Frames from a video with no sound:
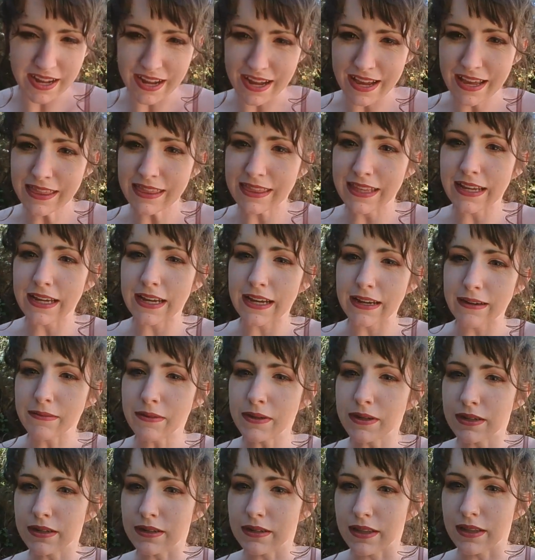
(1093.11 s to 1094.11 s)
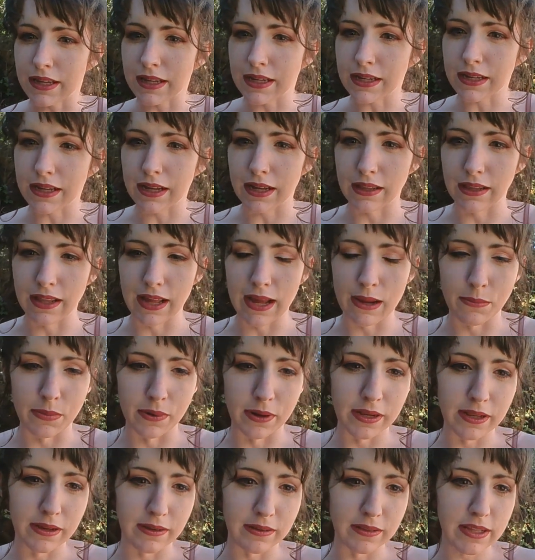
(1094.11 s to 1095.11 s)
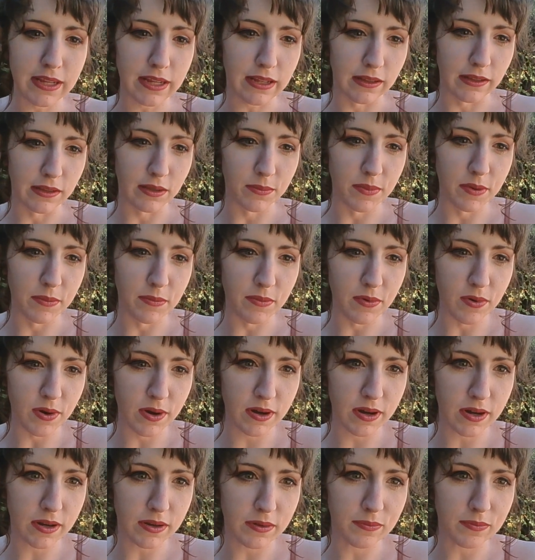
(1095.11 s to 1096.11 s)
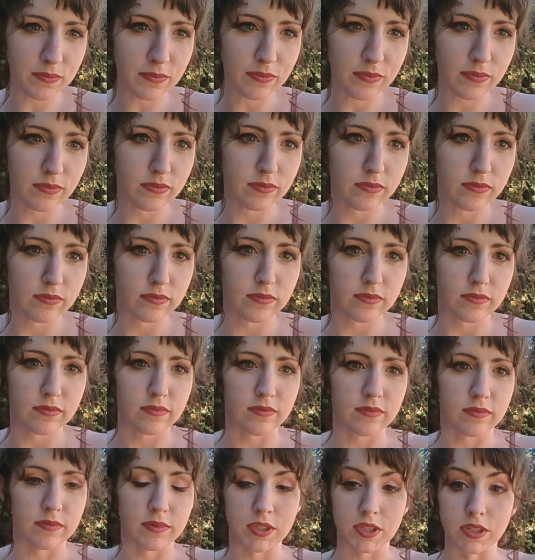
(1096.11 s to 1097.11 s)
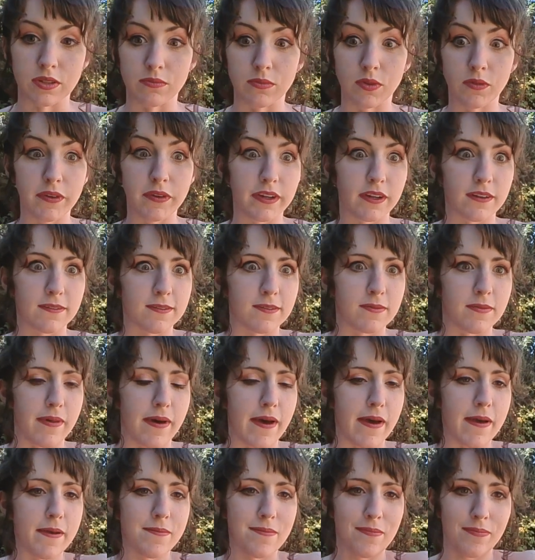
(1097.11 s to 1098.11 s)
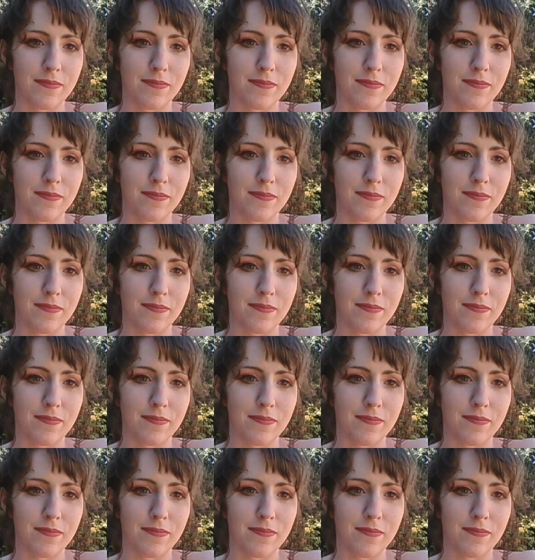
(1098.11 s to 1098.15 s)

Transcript: I think I'm gonna like elaborate on that a little bit more. So moving on from that,